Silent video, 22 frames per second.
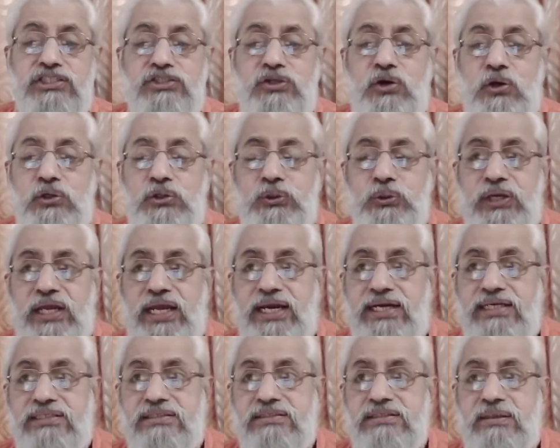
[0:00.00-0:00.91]
is not to
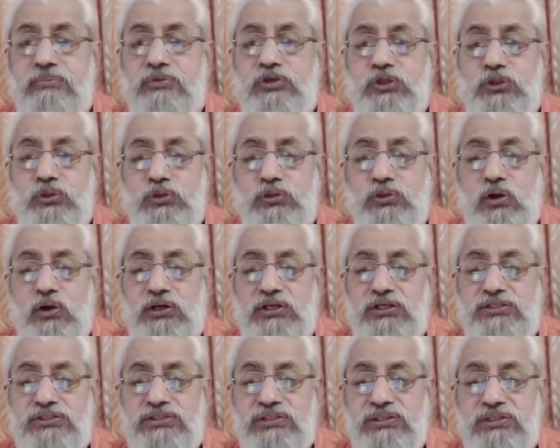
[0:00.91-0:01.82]
gain some new
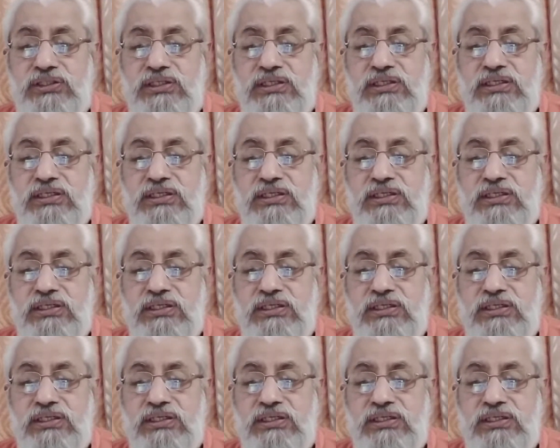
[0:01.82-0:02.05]
knowledge.